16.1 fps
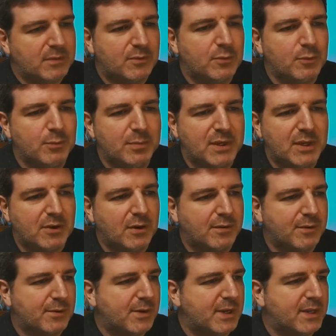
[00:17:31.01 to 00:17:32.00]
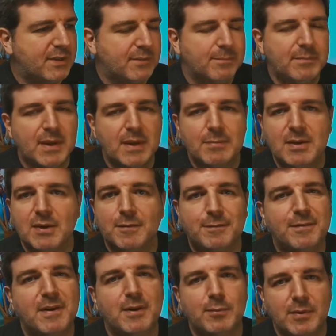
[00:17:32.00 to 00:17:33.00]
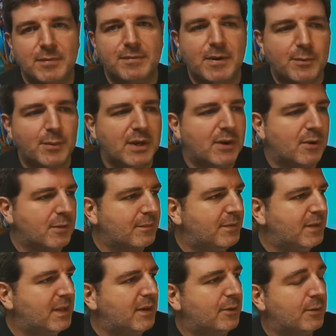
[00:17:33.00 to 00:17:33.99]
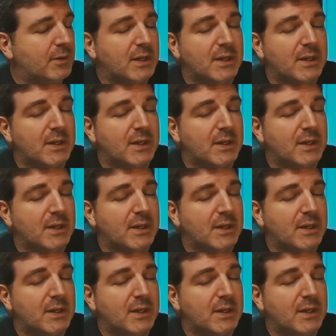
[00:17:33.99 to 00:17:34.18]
to be covered maybe a very, very long video.